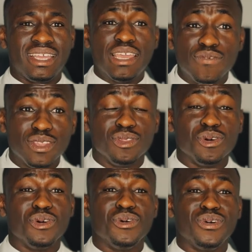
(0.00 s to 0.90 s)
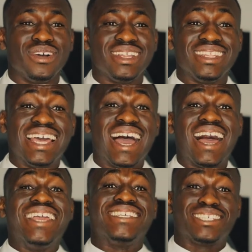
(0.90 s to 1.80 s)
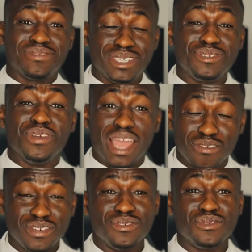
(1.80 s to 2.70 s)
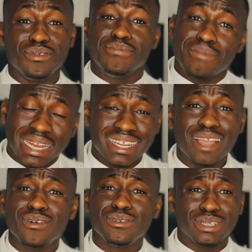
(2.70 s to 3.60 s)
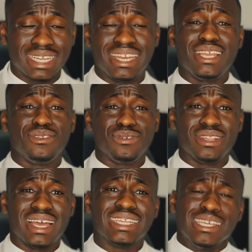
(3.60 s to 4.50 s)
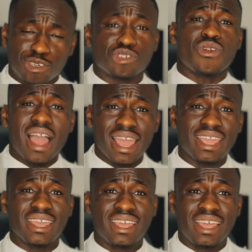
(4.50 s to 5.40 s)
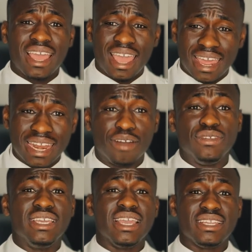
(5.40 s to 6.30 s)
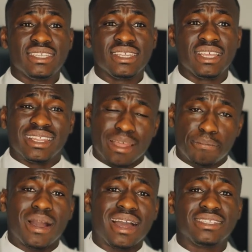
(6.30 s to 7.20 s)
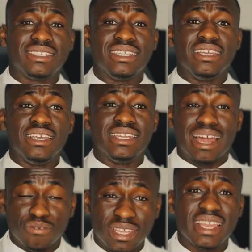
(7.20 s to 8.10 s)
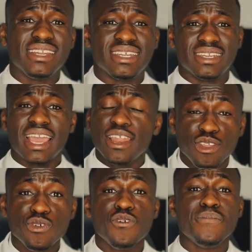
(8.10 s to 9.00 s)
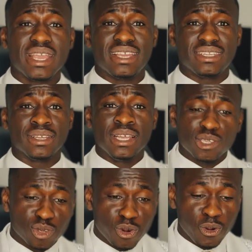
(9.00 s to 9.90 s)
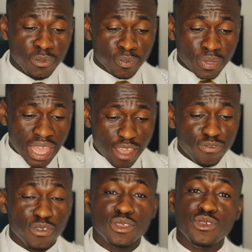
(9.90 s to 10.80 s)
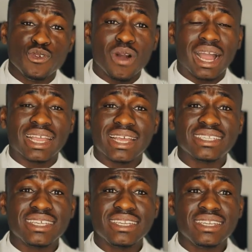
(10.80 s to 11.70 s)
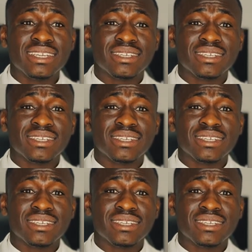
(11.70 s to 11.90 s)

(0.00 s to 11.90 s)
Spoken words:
even though there are exceptions to every rule. But I want to challenge you that try and navigate the path they navigated and you will make it. So if you are getting